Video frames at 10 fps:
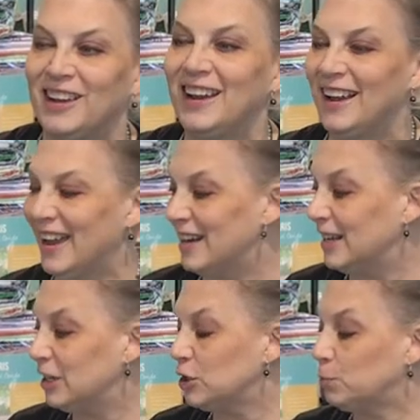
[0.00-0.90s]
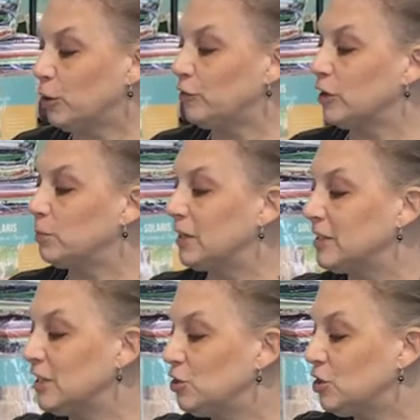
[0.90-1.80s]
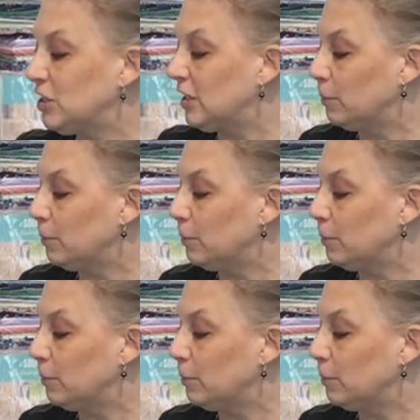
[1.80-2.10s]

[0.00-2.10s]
and it is perfect because as you see,